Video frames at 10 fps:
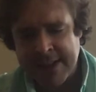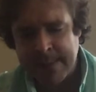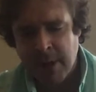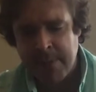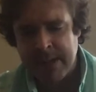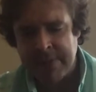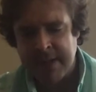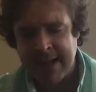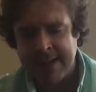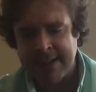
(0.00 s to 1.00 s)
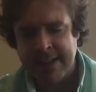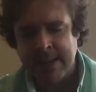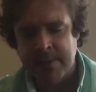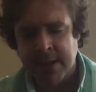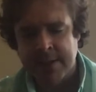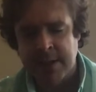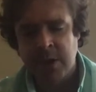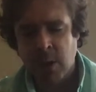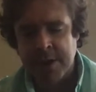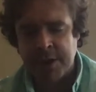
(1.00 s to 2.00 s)
Department of the United States abducted
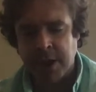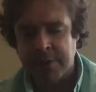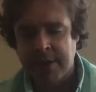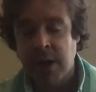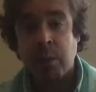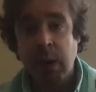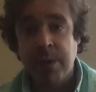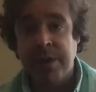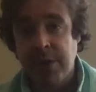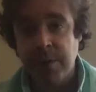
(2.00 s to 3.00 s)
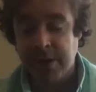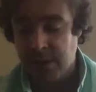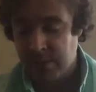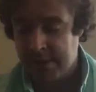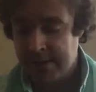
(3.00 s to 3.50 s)
your children, what would you do?